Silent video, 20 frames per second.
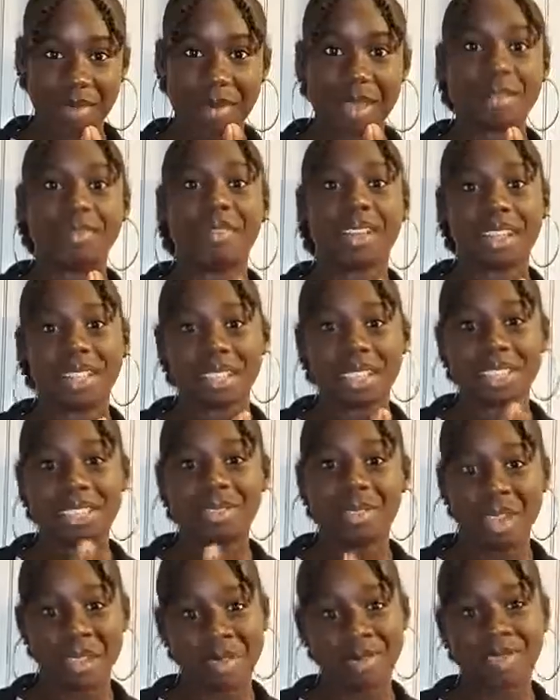my mother's
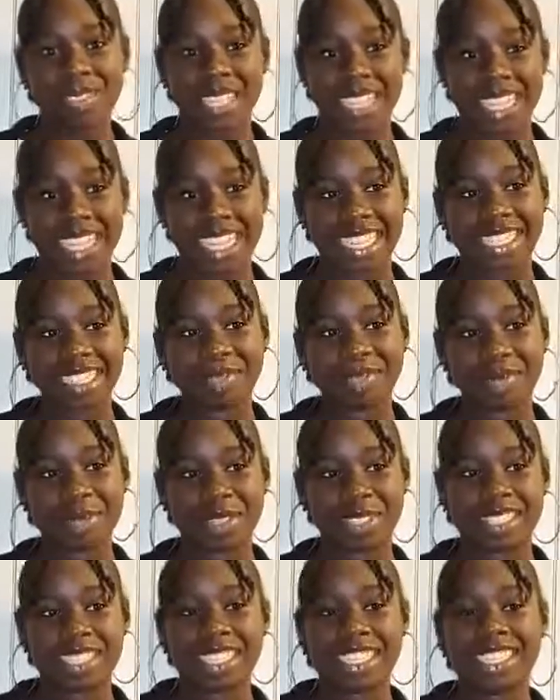website,
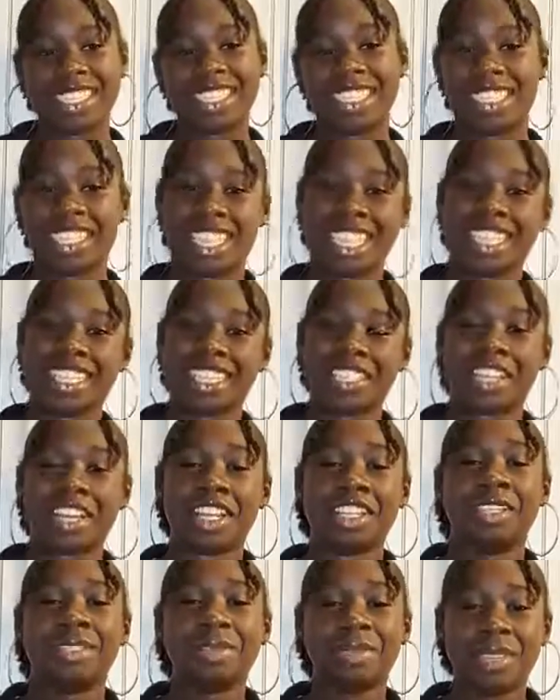
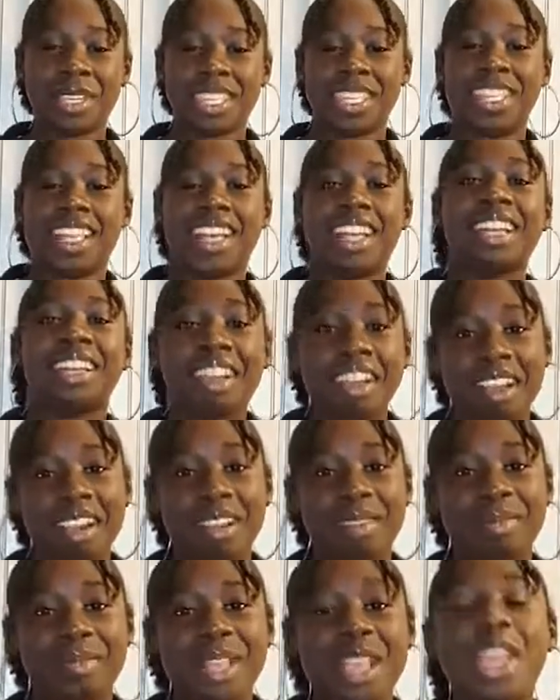
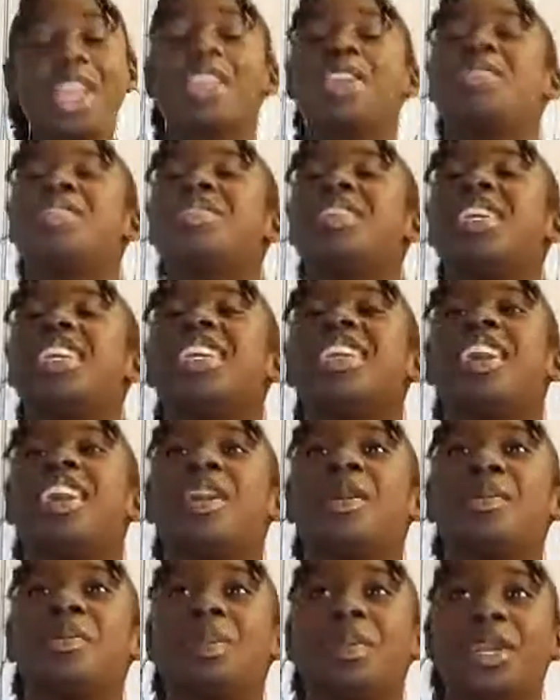PriscillaJJohnLouis.com, you can
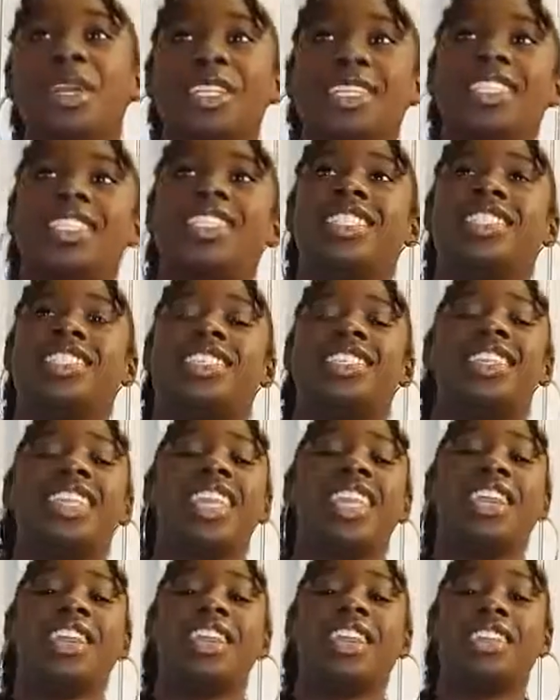go purchase a
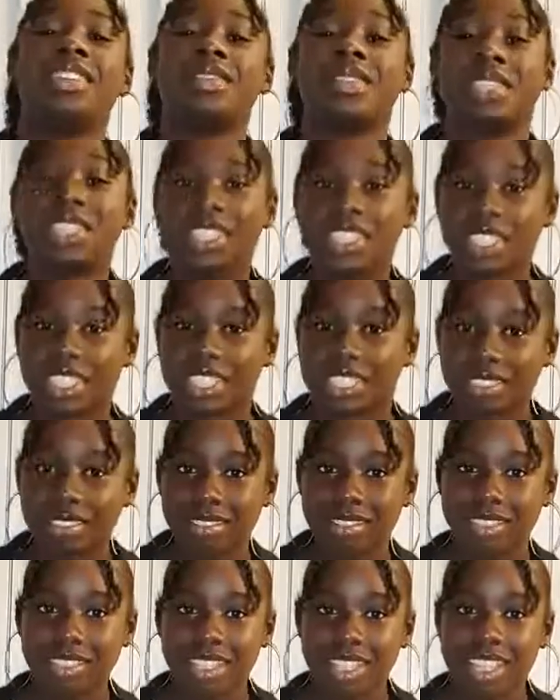caregiver shirt.
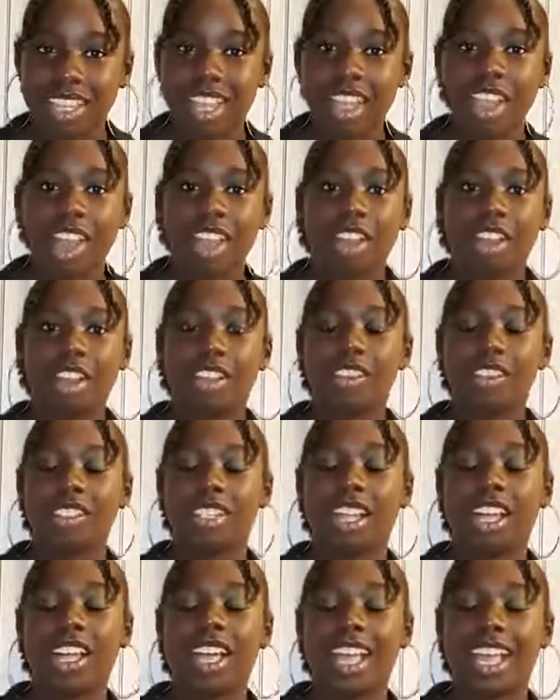Her
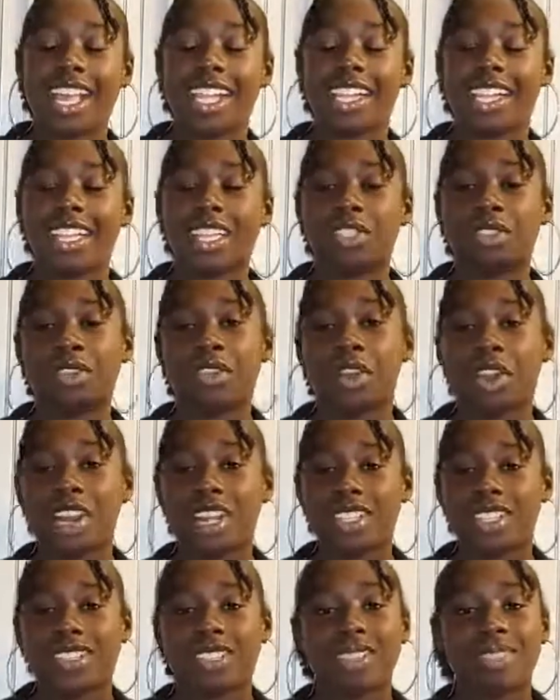line, it's
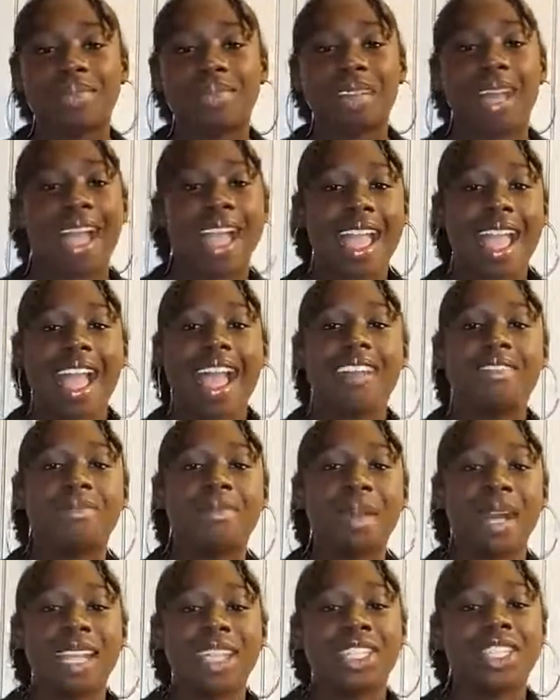awesome. I have
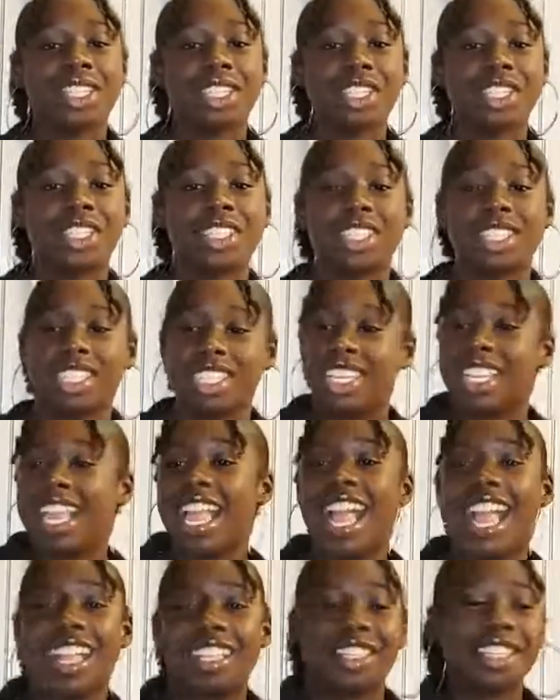my shirt, she
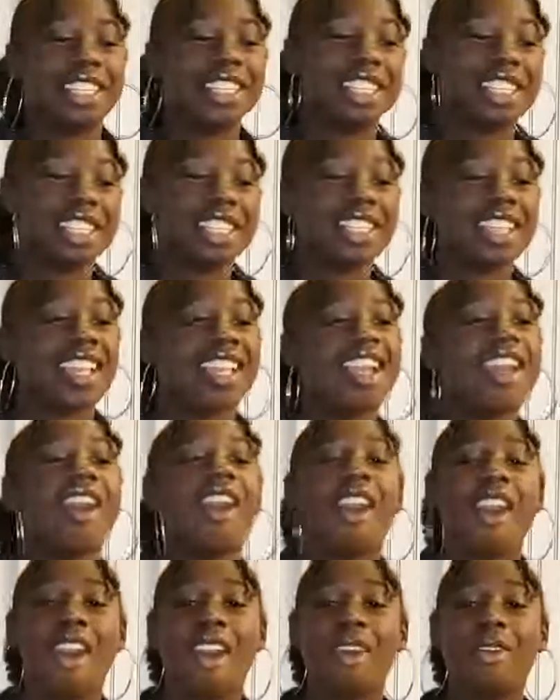has hers,
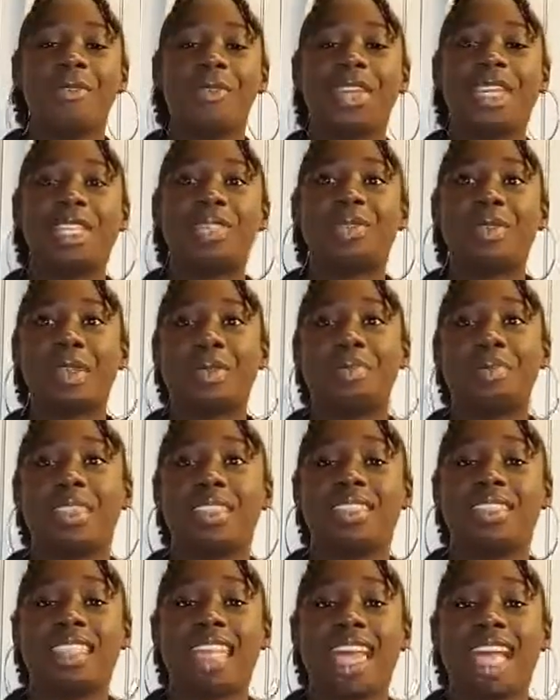always
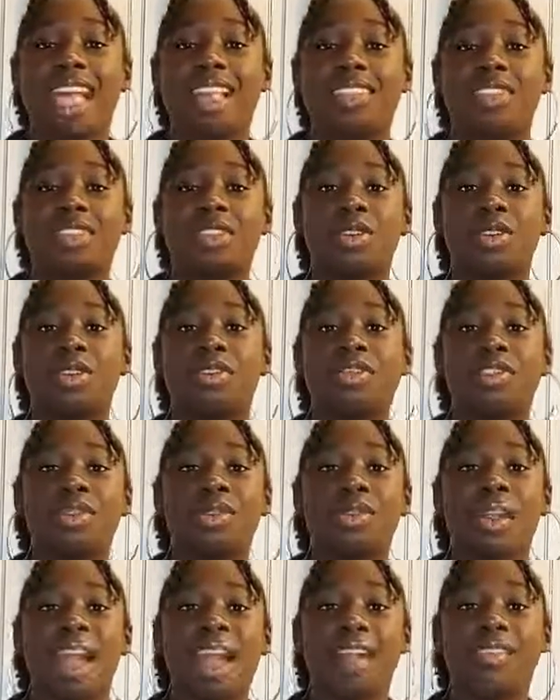repping that. So if
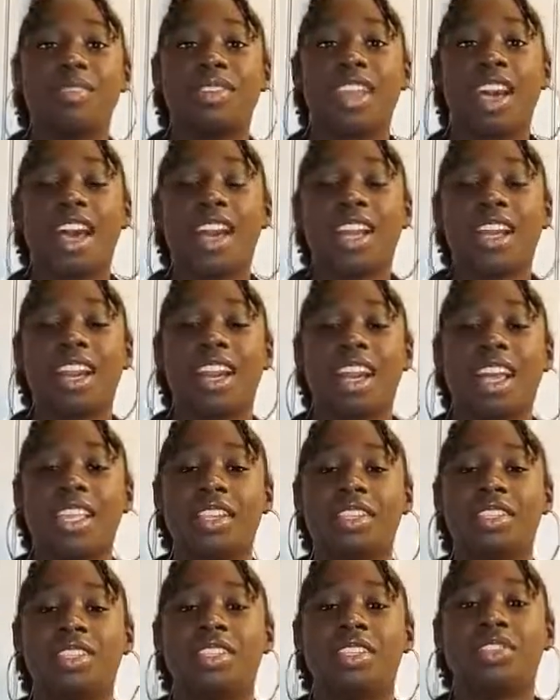you have not
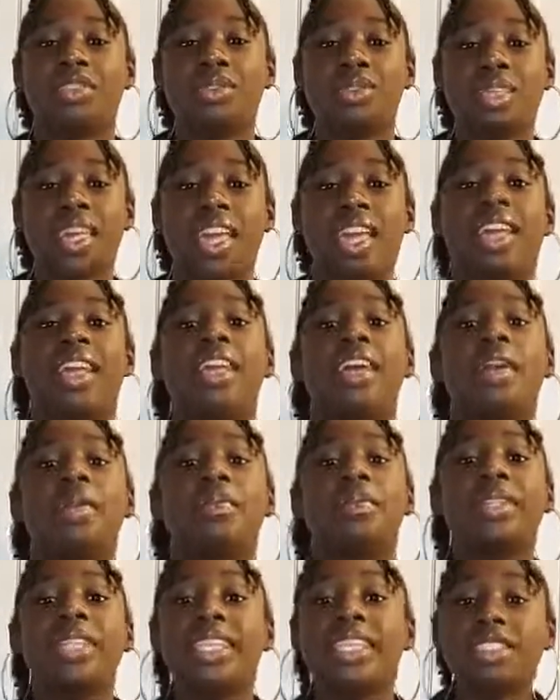gotten to do that,
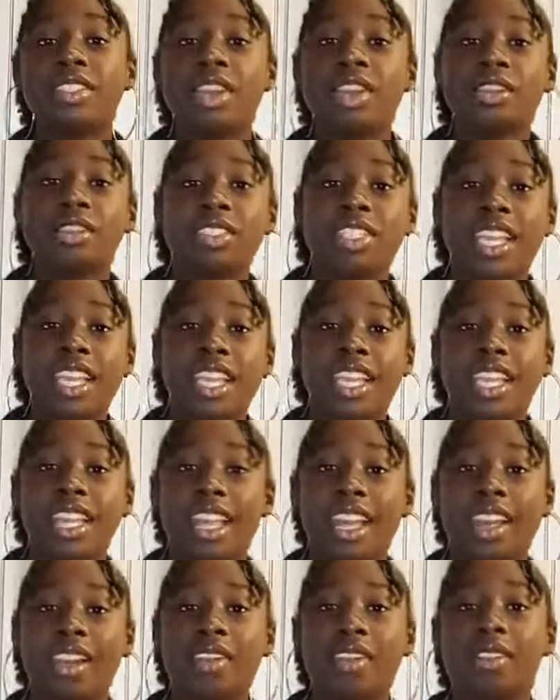please go check it
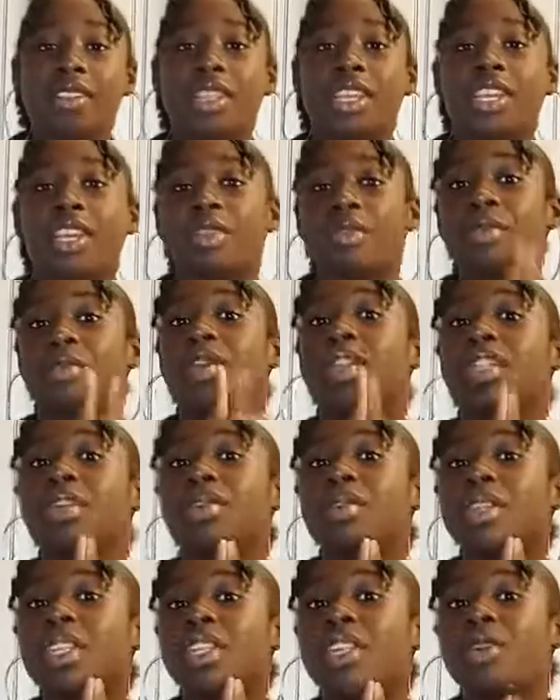out. They're really,
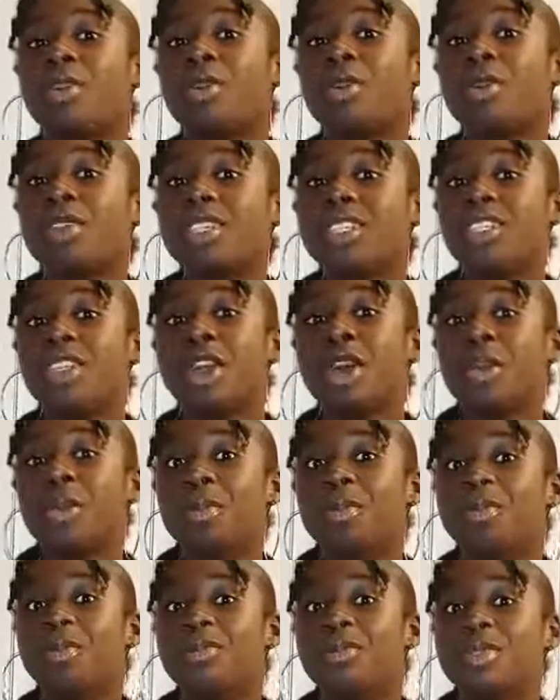really cool and
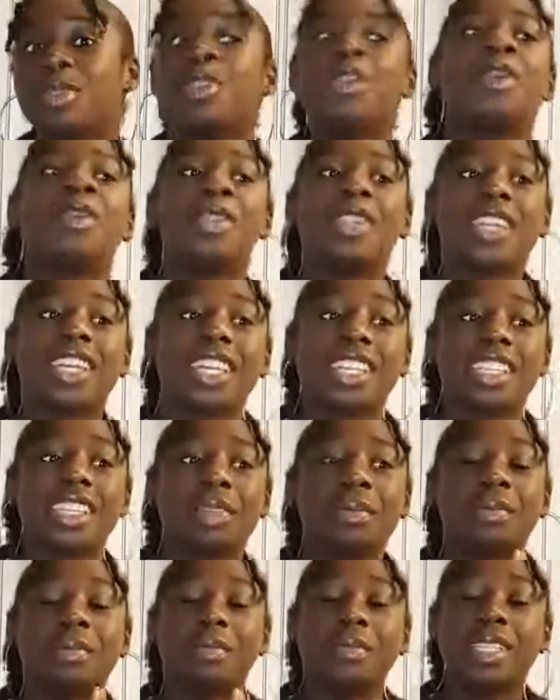dope. So go look at
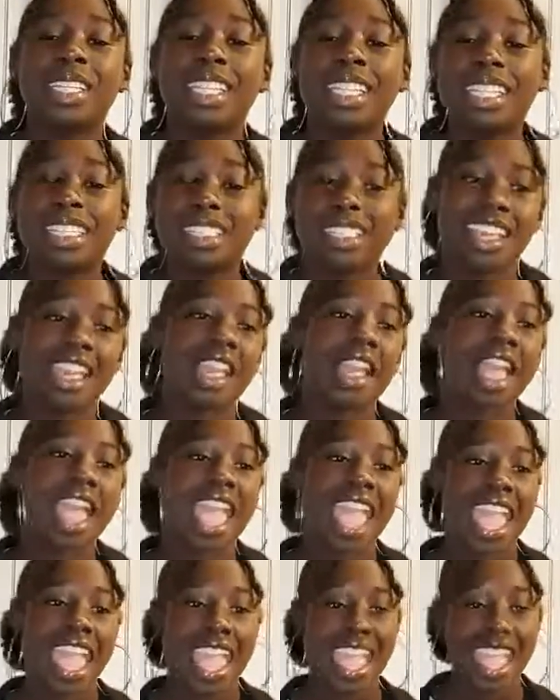them, please.
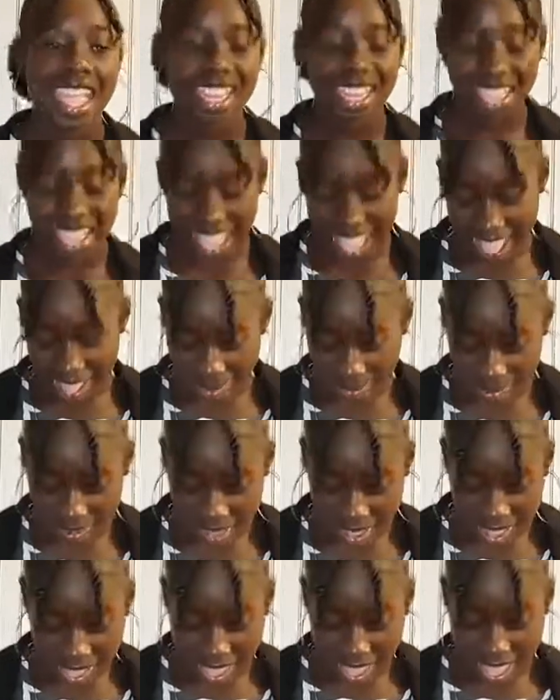And yeah,
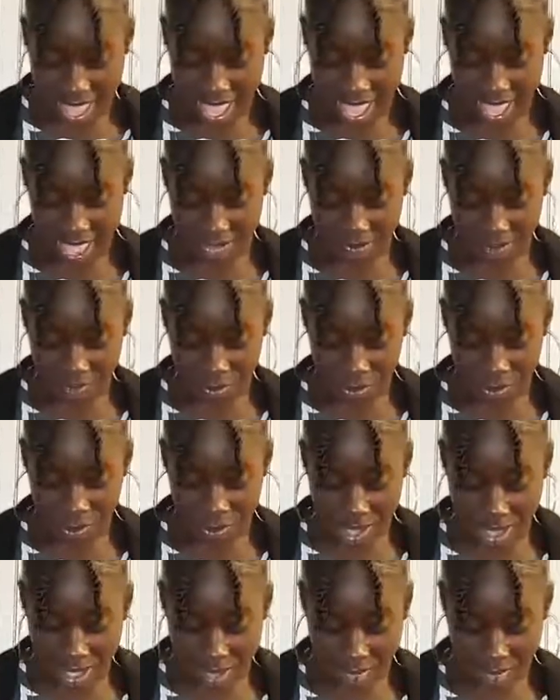if you
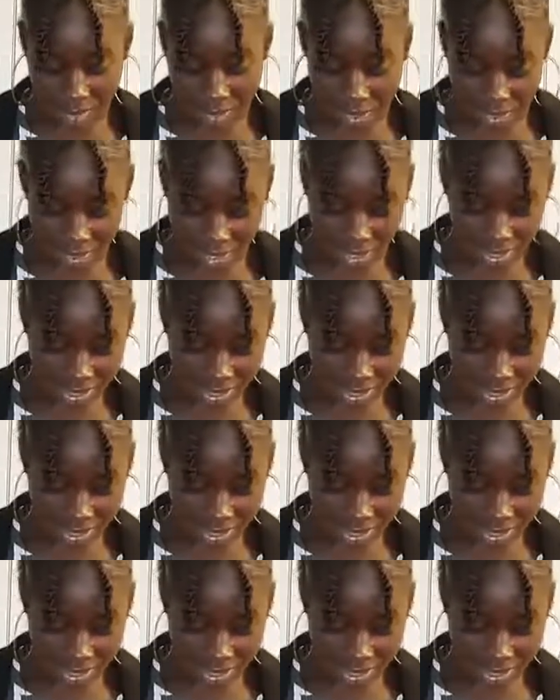have not